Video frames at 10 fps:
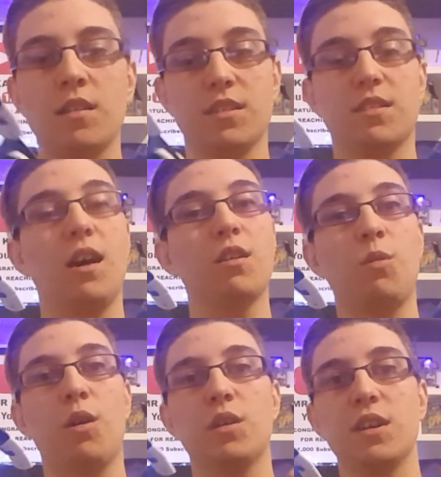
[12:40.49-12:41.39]
The sound
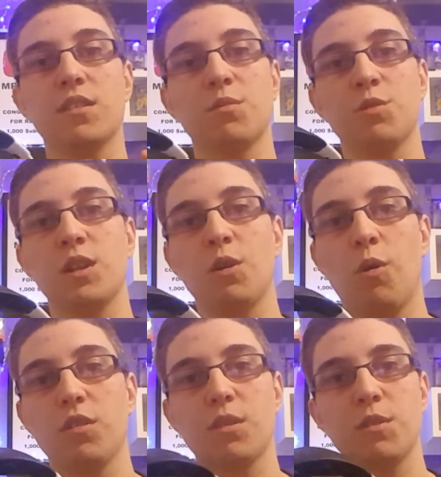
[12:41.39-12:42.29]
quality is really
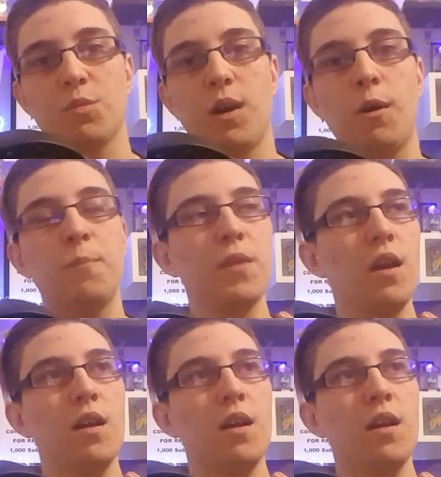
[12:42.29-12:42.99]
awesome as well.